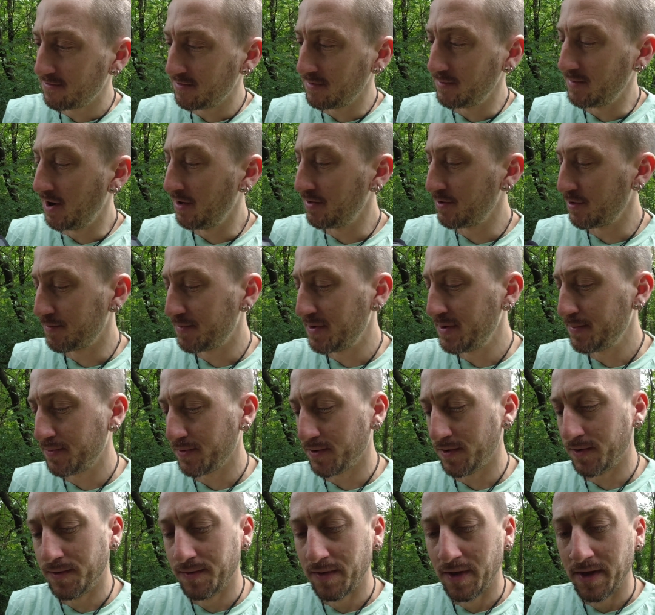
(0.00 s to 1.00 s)
from other
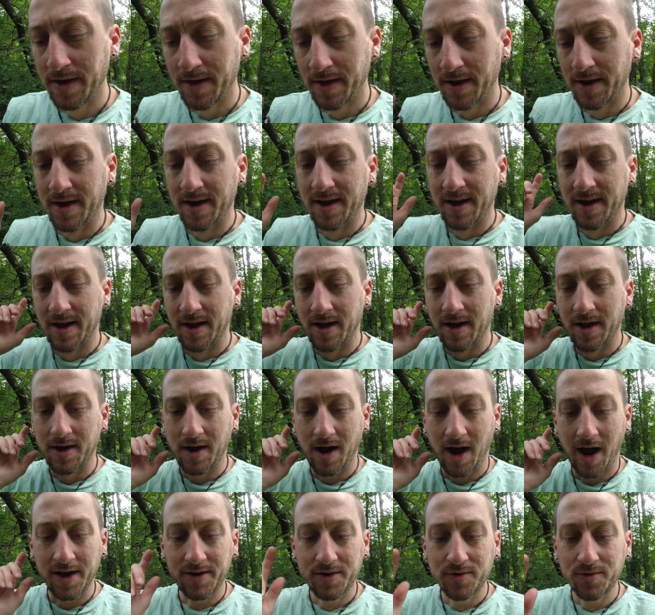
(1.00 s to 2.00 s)
people.
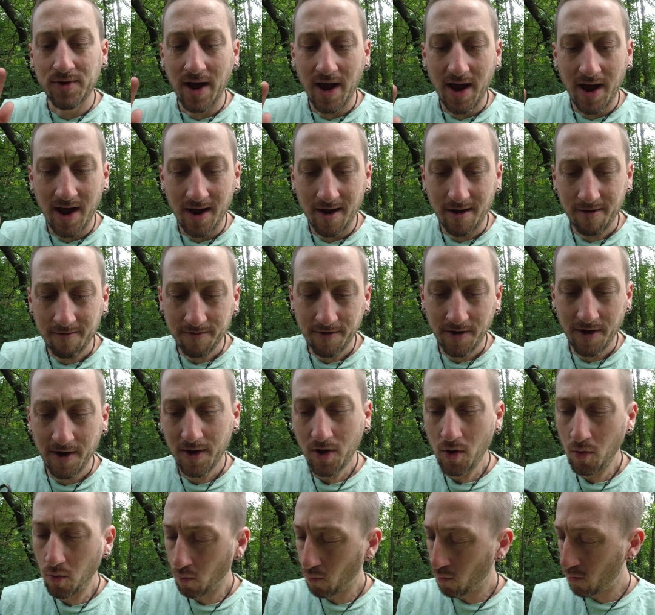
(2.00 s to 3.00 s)
I do have
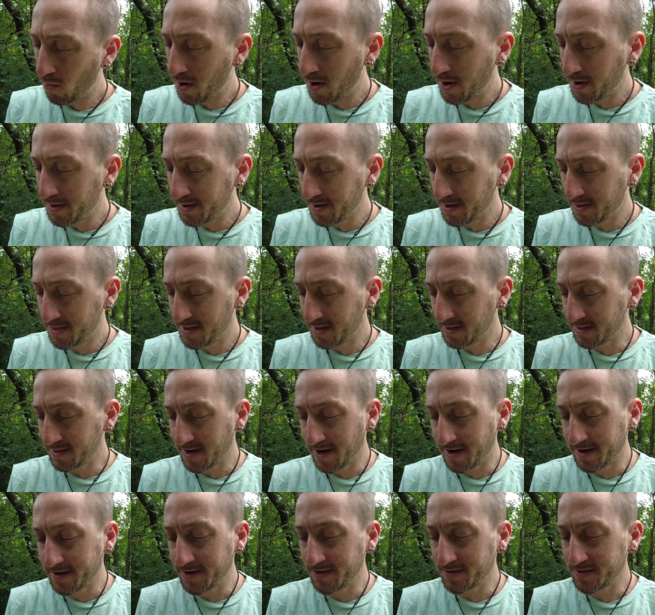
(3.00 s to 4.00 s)
one thing that
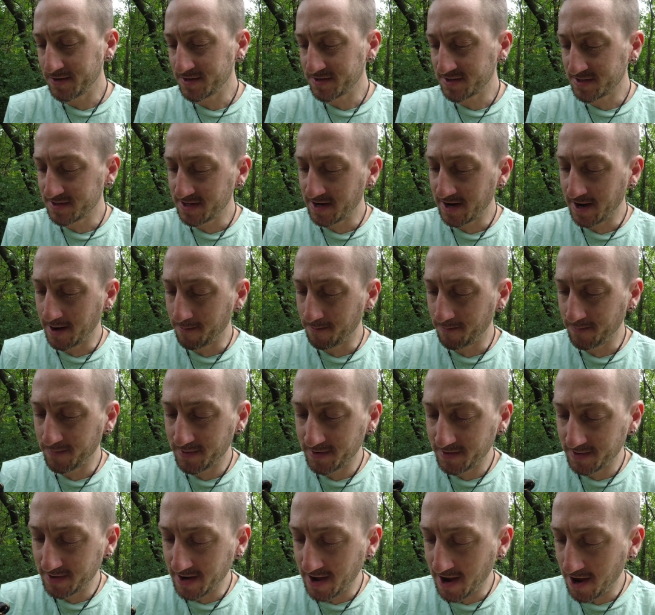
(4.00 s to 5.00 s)
I noticed that I'm
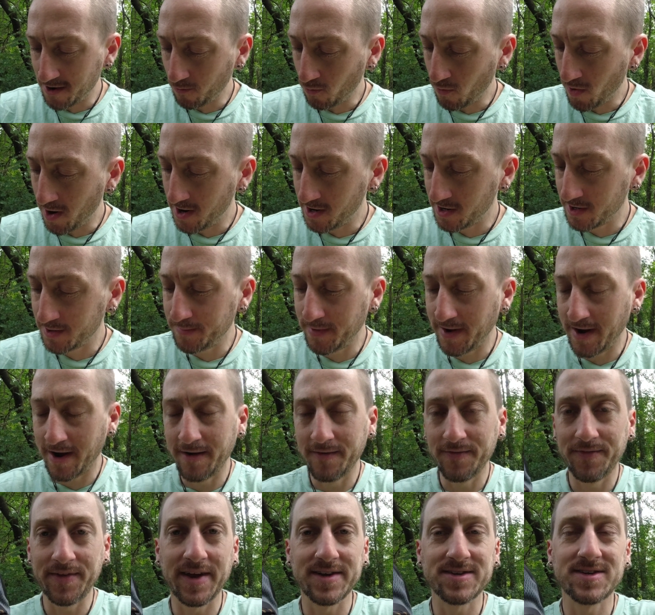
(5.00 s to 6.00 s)
not wild
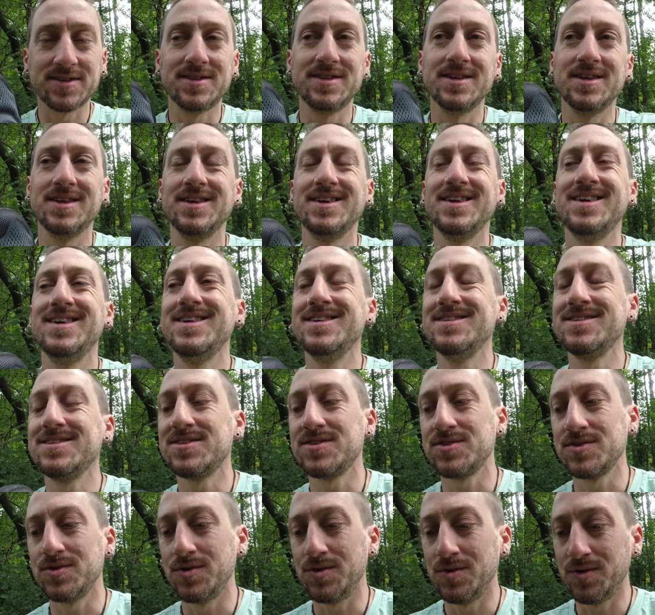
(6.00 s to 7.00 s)
about, and that's the
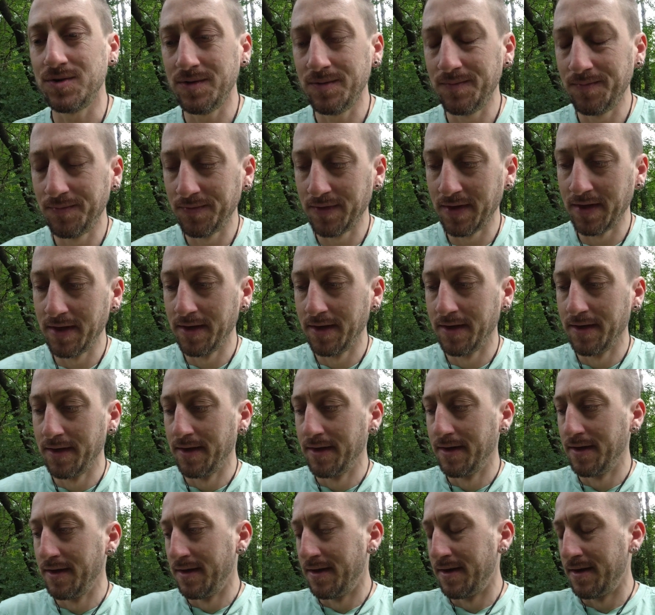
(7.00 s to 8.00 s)
insole
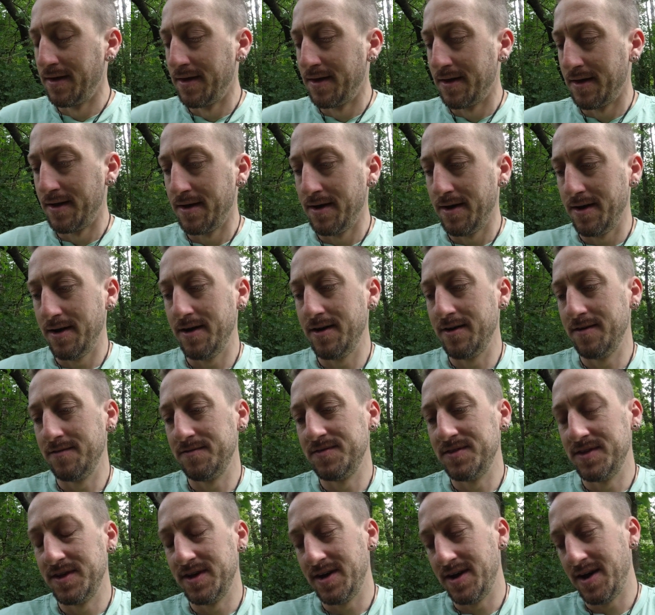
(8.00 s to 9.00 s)

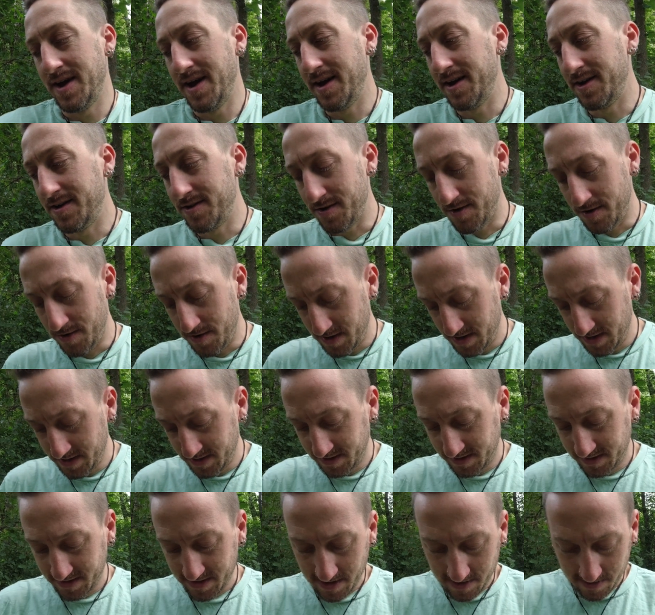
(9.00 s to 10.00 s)
of the hiker
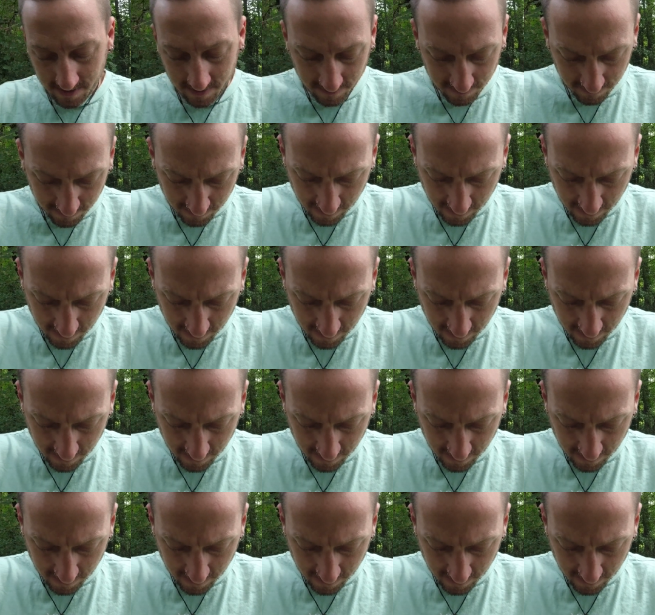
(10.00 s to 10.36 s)
itself.